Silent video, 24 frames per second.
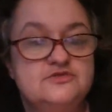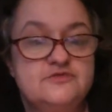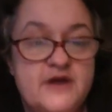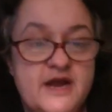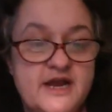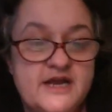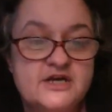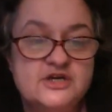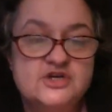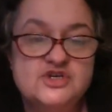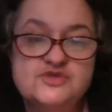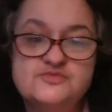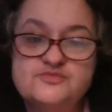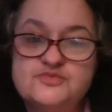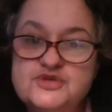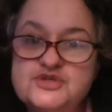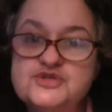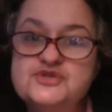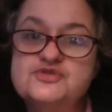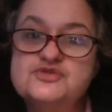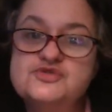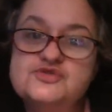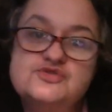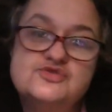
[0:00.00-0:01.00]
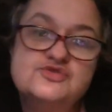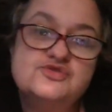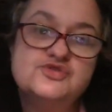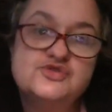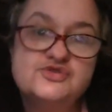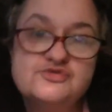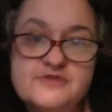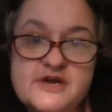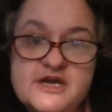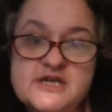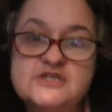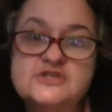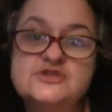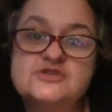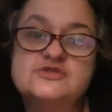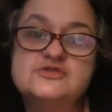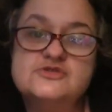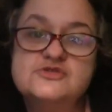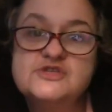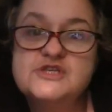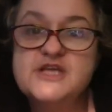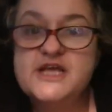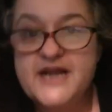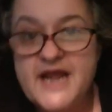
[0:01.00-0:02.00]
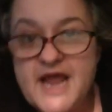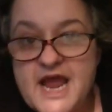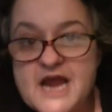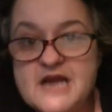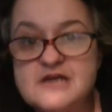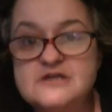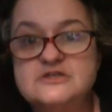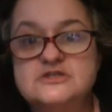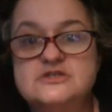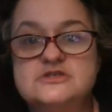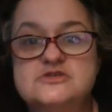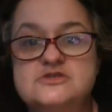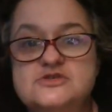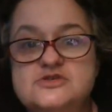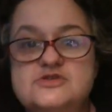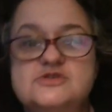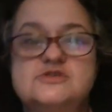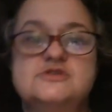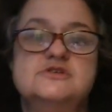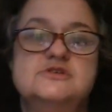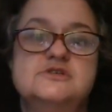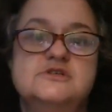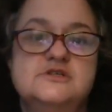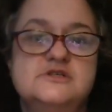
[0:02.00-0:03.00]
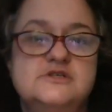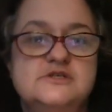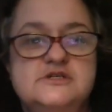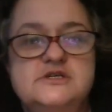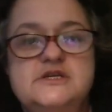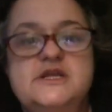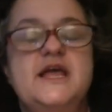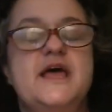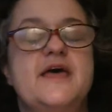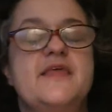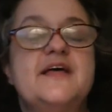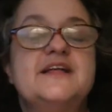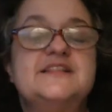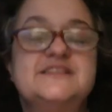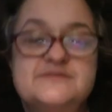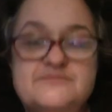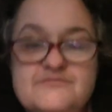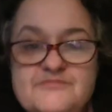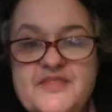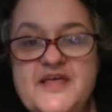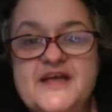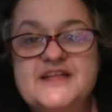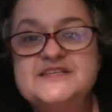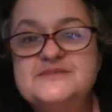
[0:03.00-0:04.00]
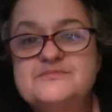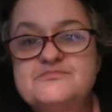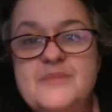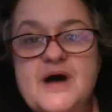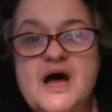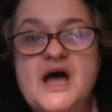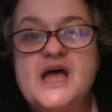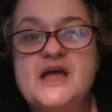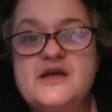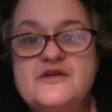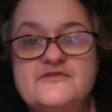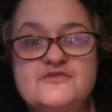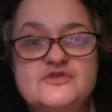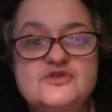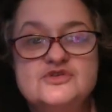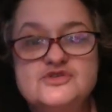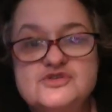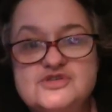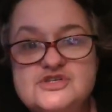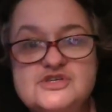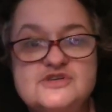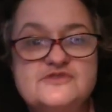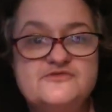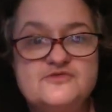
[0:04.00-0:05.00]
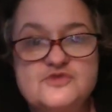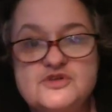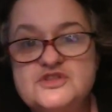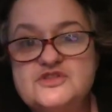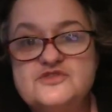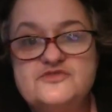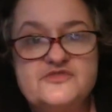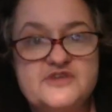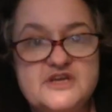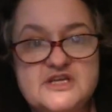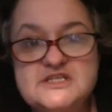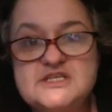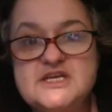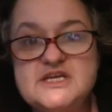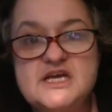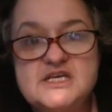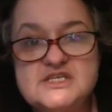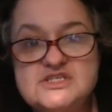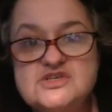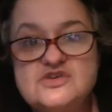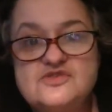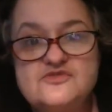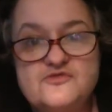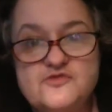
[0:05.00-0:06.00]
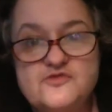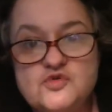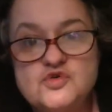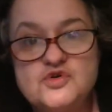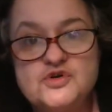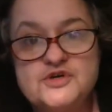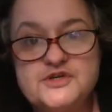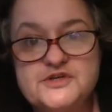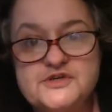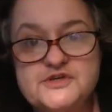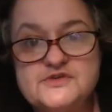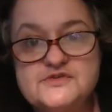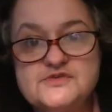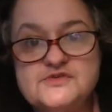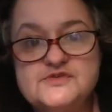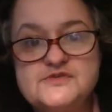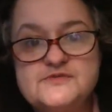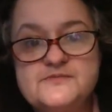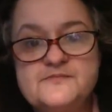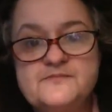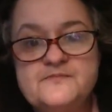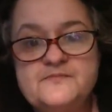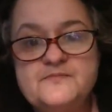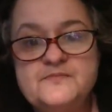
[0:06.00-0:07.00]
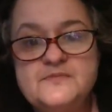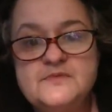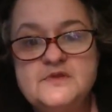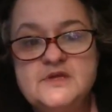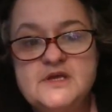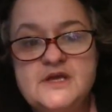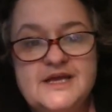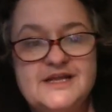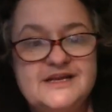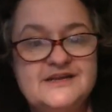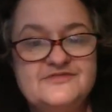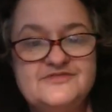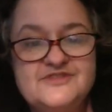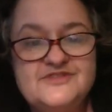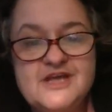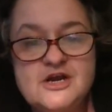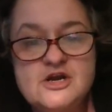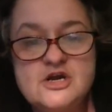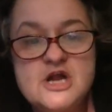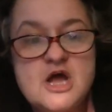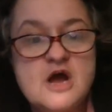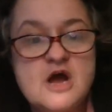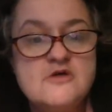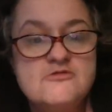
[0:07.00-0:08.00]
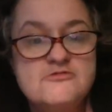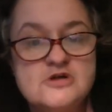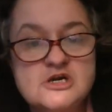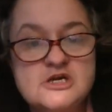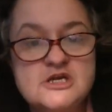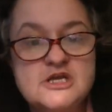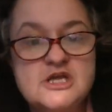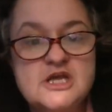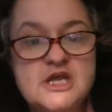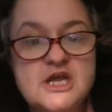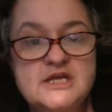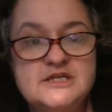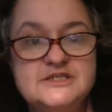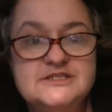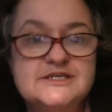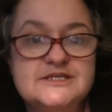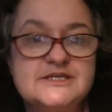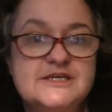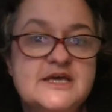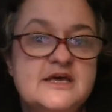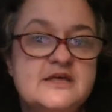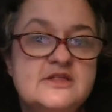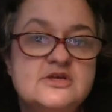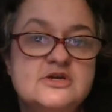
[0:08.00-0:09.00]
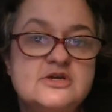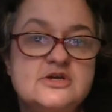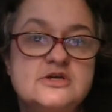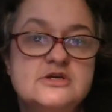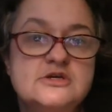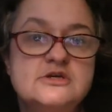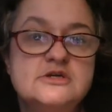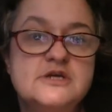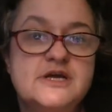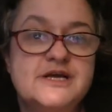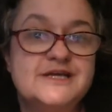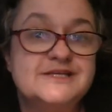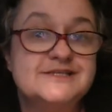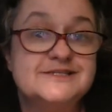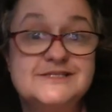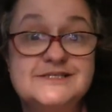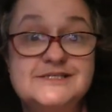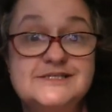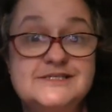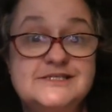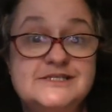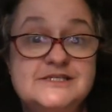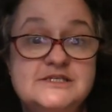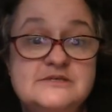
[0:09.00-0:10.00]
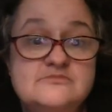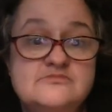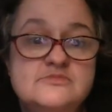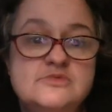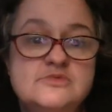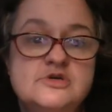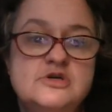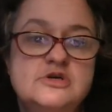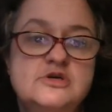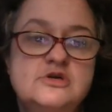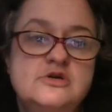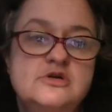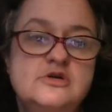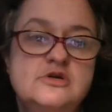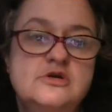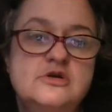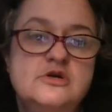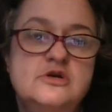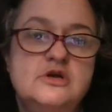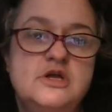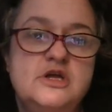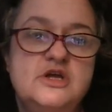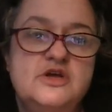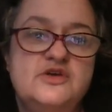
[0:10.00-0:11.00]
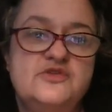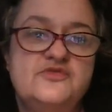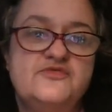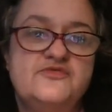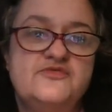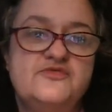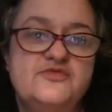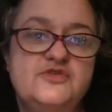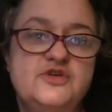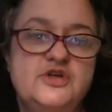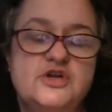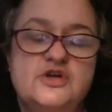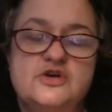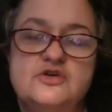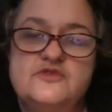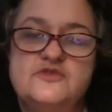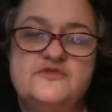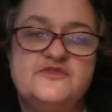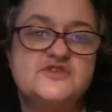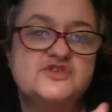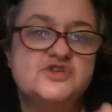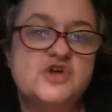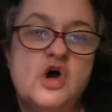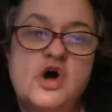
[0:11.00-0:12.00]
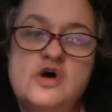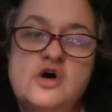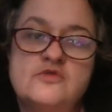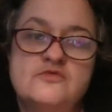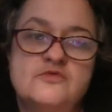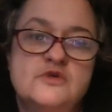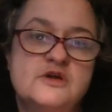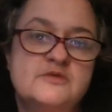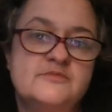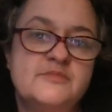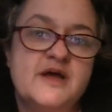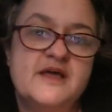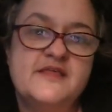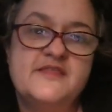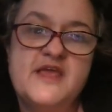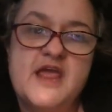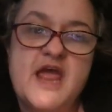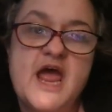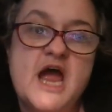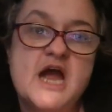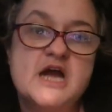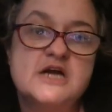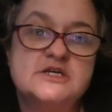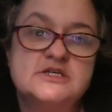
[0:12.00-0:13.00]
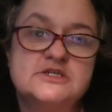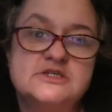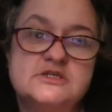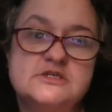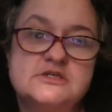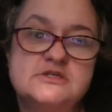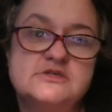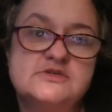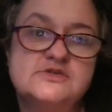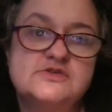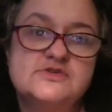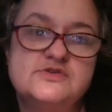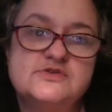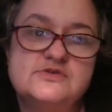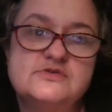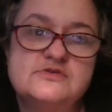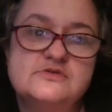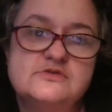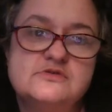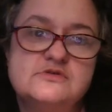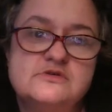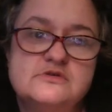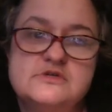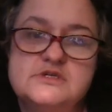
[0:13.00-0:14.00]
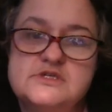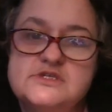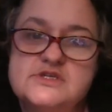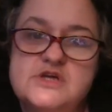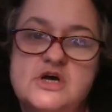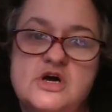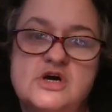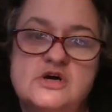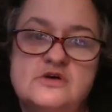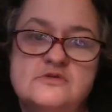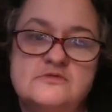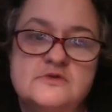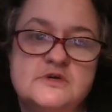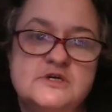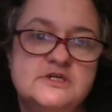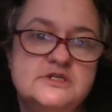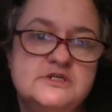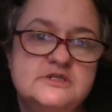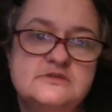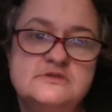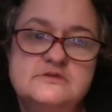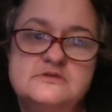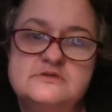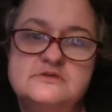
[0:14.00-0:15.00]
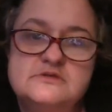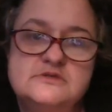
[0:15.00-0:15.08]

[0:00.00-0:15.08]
writers producers directors and actors yeah that's that's my version of what the fantastic four is and if they're not working together as a team if you know if it's all run by the actors or it's all run